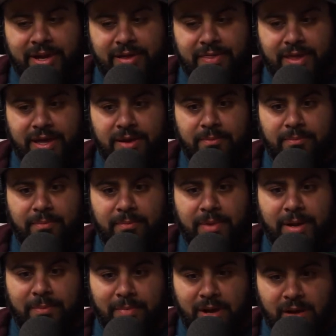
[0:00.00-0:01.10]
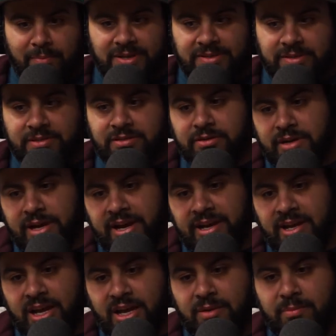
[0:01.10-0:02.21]
And then my mom, my sister, and I
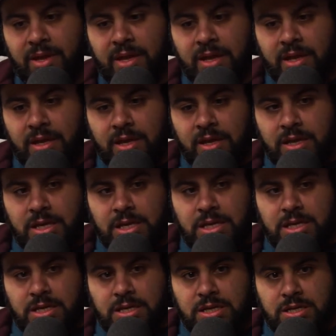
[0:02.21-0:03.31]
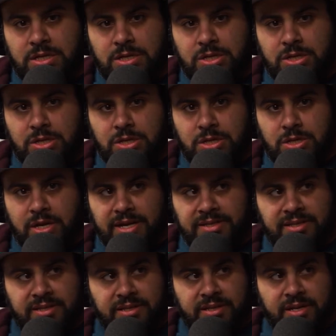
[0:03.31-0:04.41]
came in
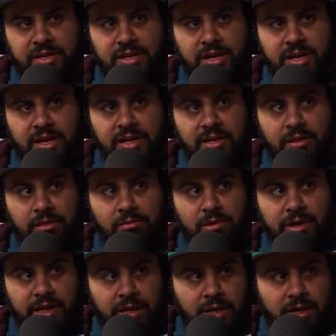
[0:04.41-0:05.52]
1983.